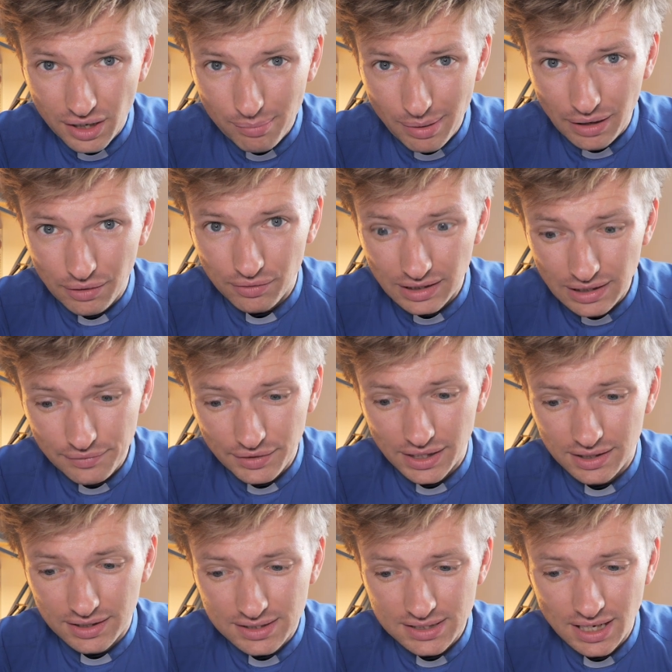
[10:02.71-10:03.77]
about living
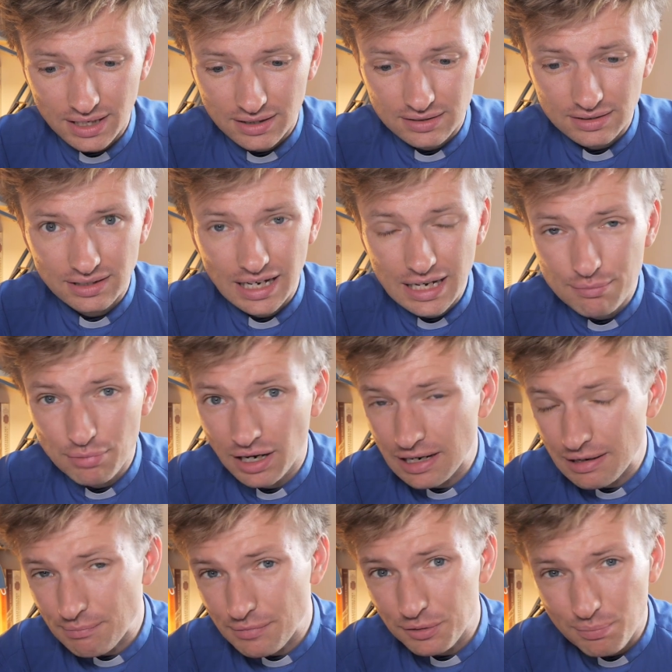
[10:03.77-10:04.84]
in a tent,
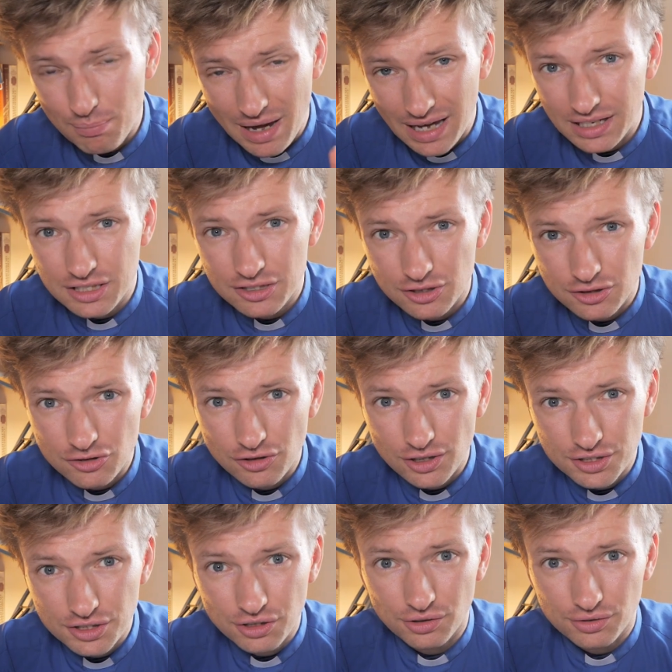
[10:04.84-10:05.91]
Abraham had managed to
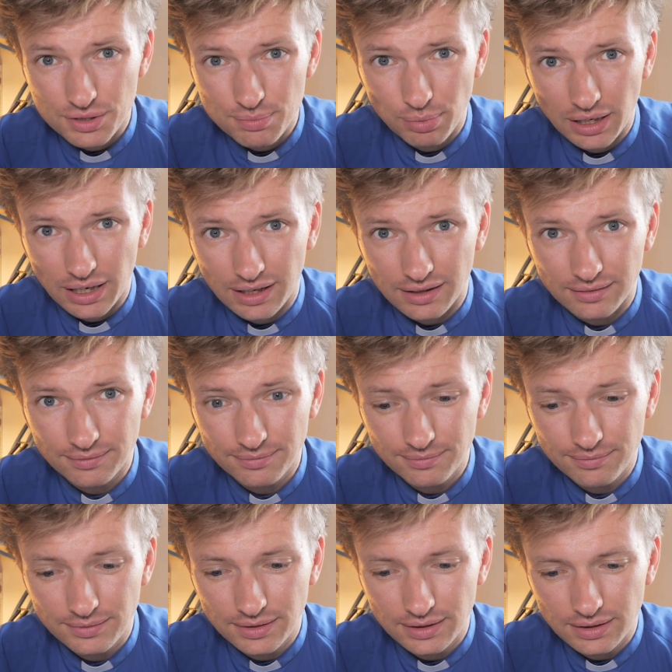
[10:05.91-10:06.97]
trust God's plan.
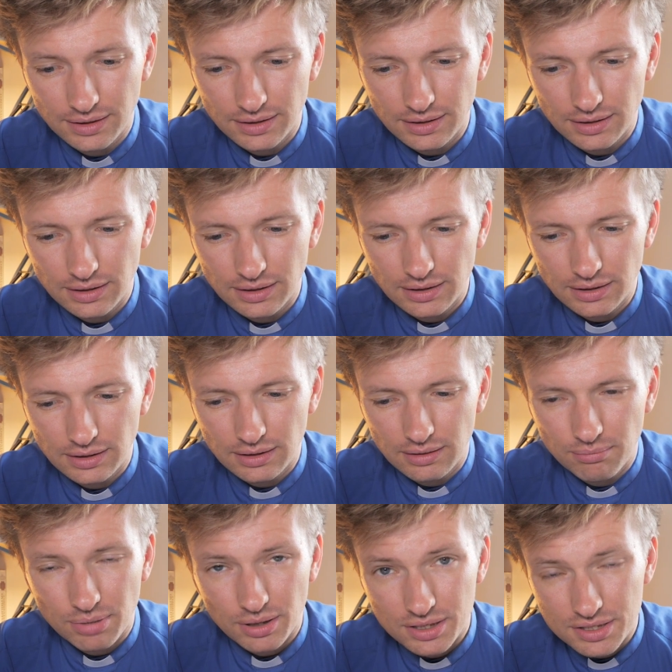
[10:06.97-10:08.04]

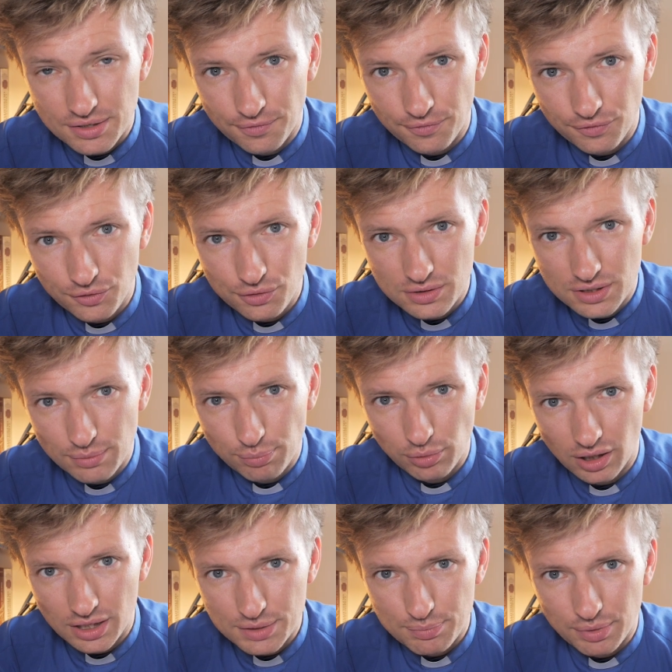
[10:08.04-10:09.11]
But as the food
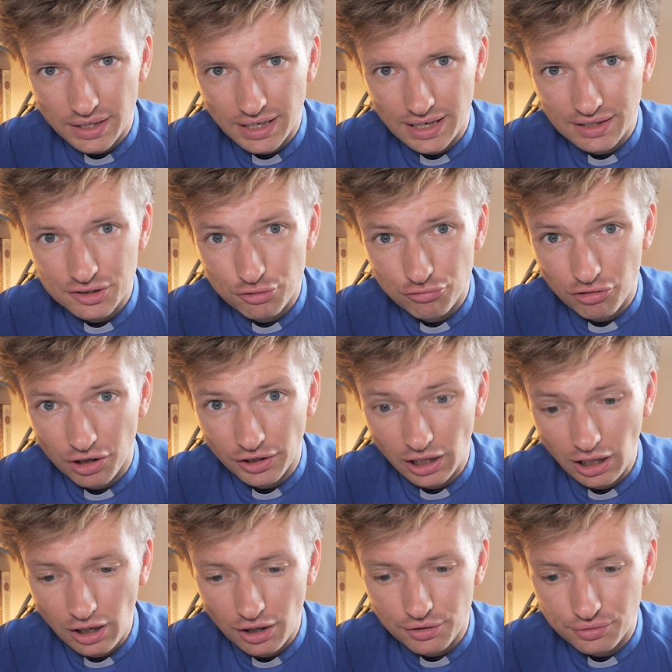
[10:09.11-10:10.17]
supplies began to run
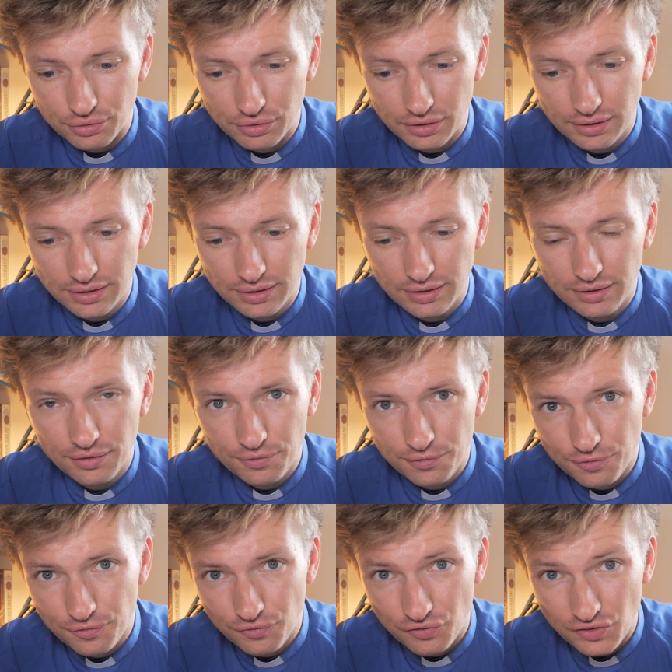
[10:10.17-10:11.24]
low,
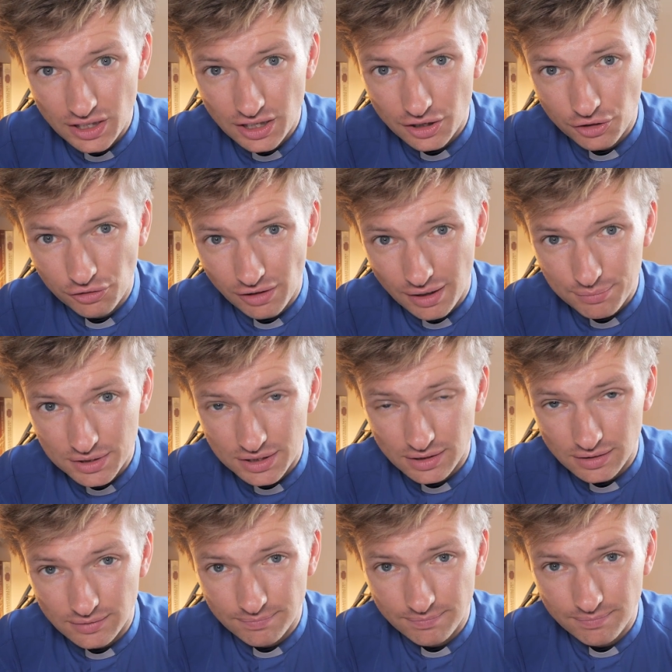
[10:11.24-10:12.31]
fear crept
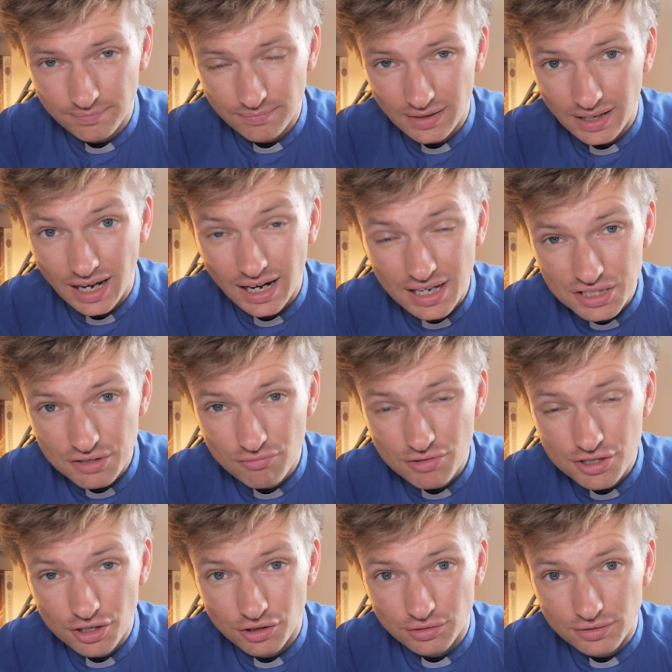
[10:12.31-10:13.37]
in, and as a
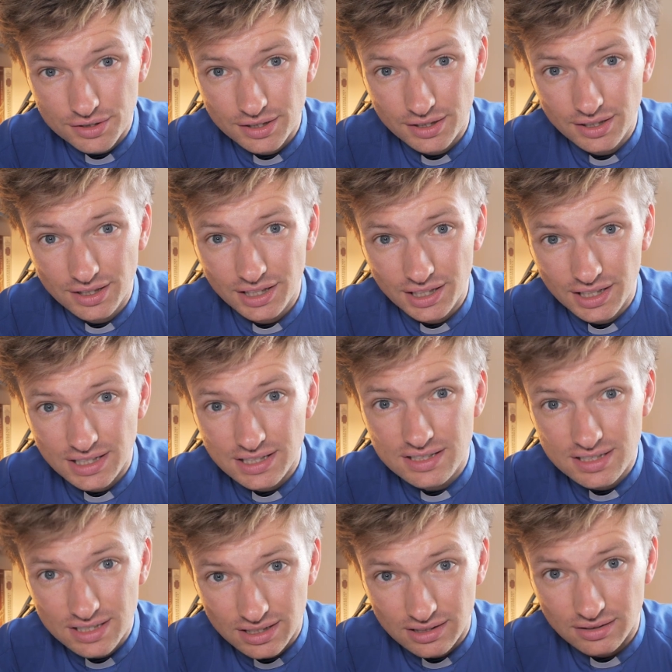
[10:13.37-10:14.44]
result, he
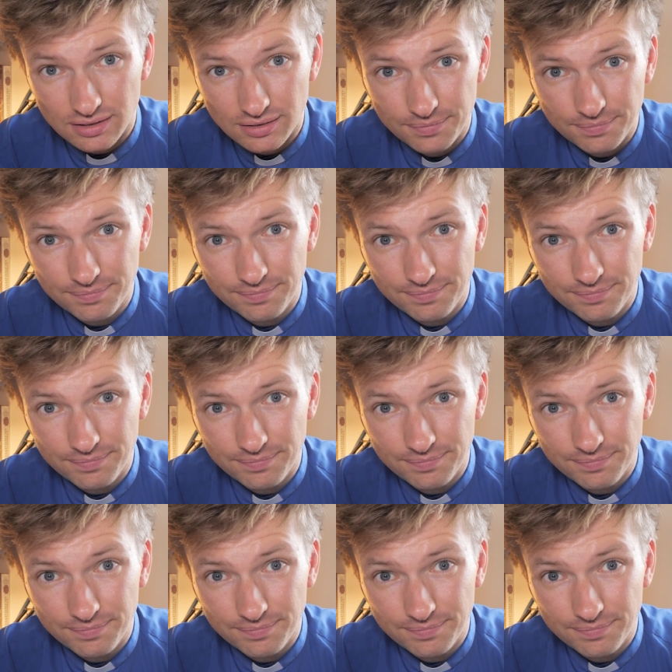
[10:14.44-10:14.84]
sinned.